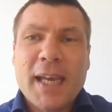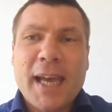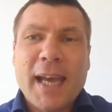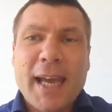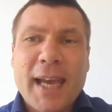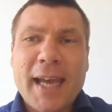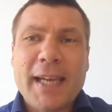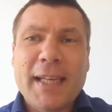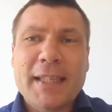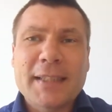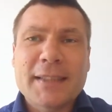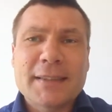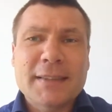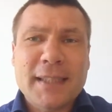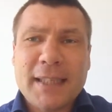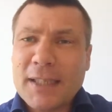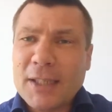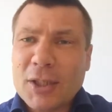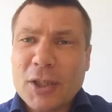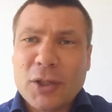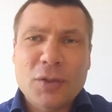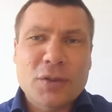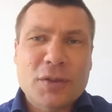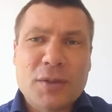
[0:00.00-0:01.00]
And
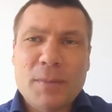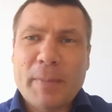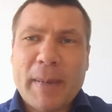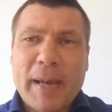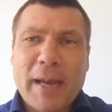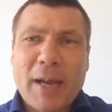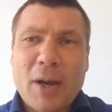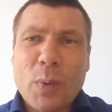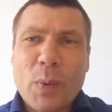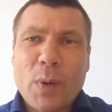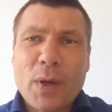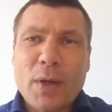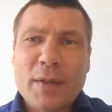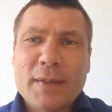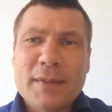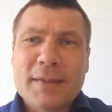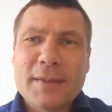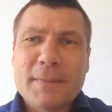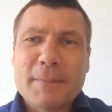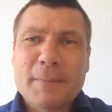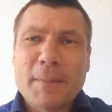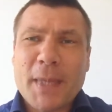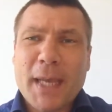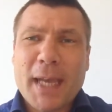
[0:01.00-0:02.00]
include some power
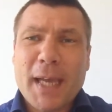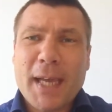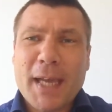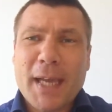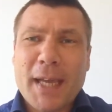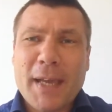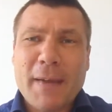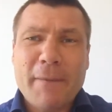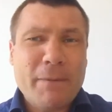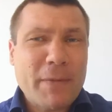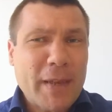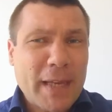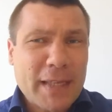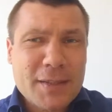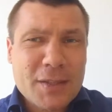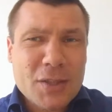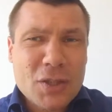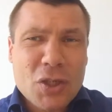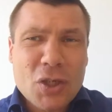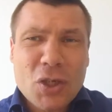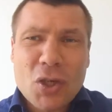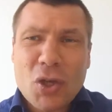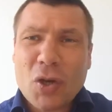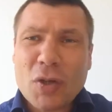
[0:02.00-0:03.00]
words. There's
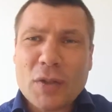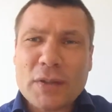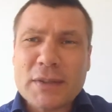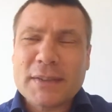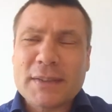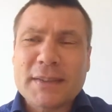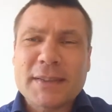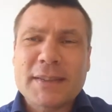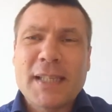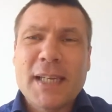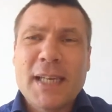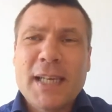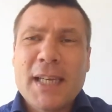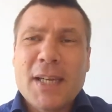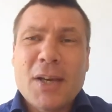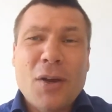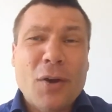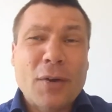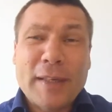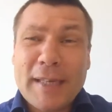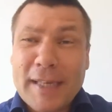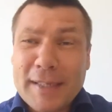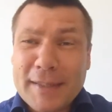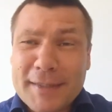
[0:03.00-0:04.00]
lots
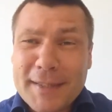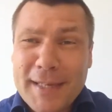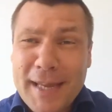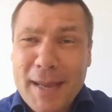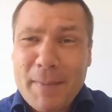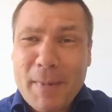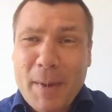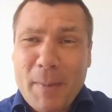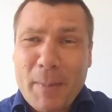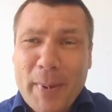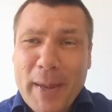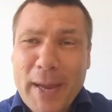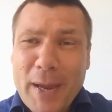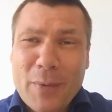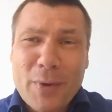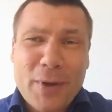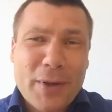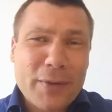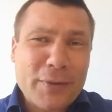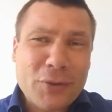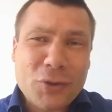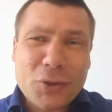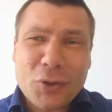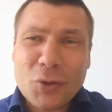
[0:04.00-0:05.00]
on the internet about power
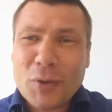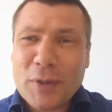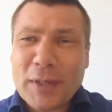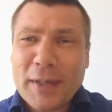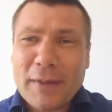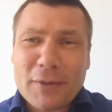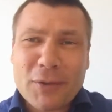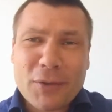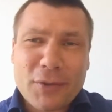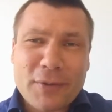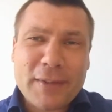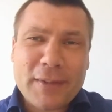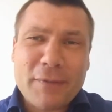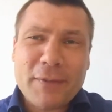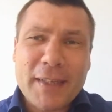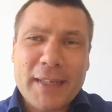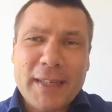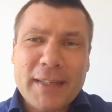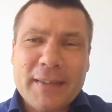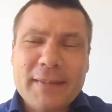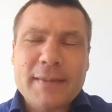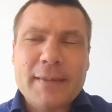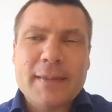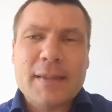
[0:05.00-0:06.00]
words. Google it, there's lots of different
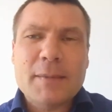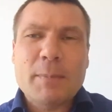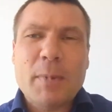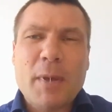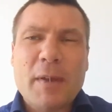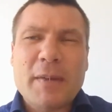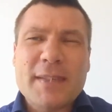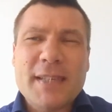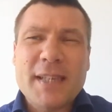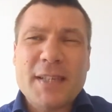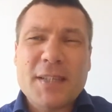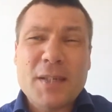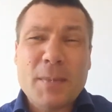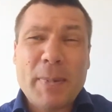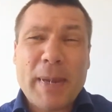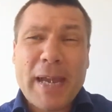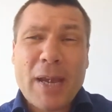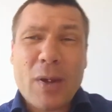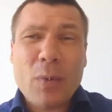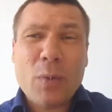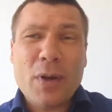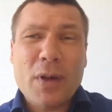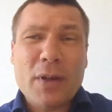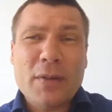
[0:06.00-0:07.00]
lists, but essentially
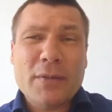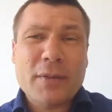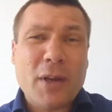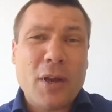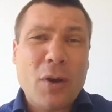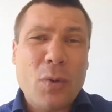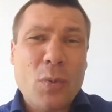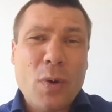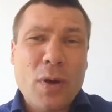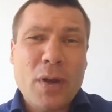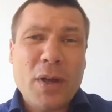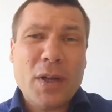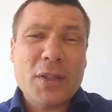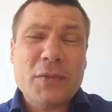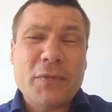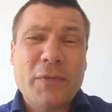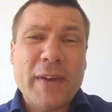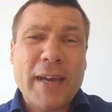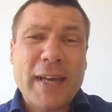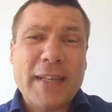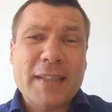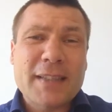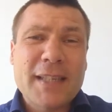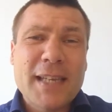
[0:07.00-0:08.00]
power words are words
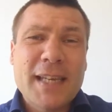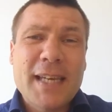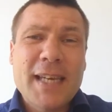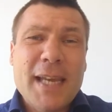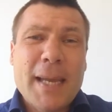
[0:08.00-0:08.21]
that